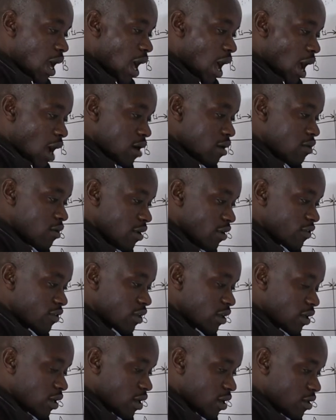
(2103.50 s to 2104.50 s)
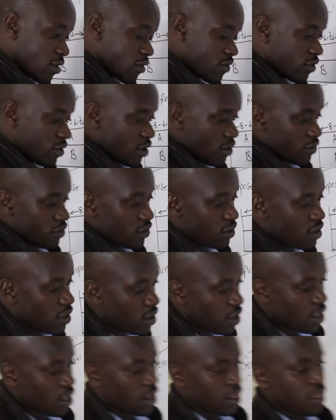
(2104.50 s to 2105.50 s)
address registers.
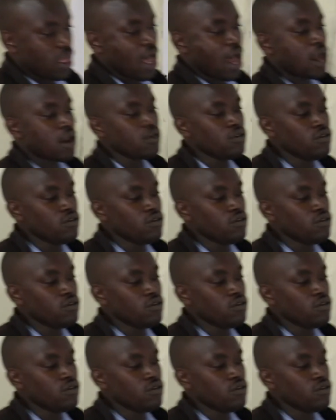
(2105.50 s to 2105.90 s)
They are